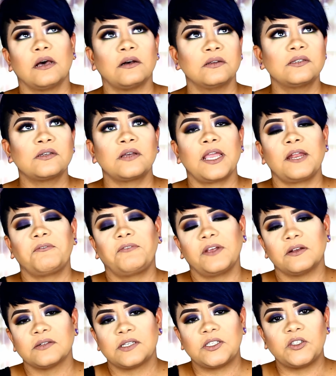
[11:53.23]
Also, it
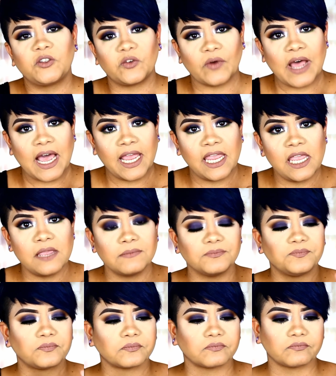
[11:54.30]
feels dry,
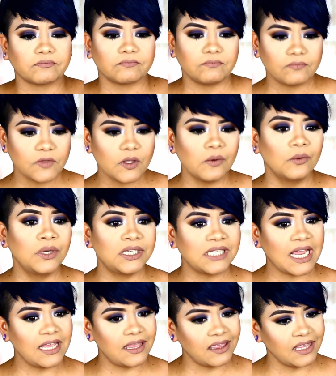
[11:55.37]
which
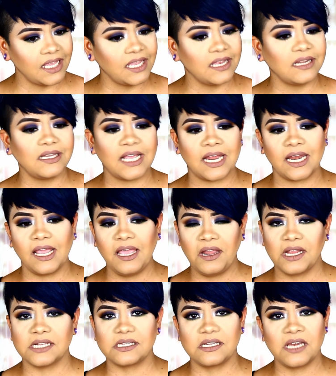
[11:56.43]
I think that it
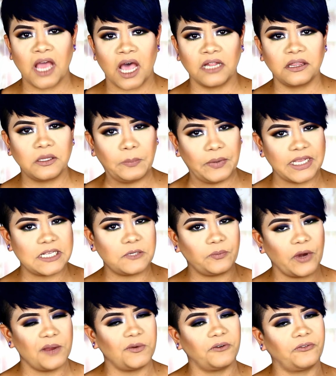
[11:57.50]
is not the best
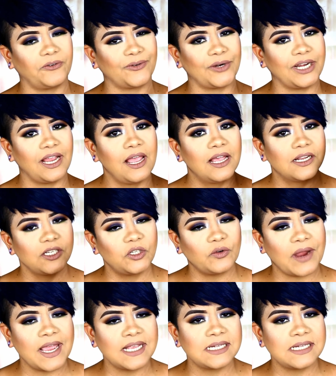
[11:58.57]
primer for dry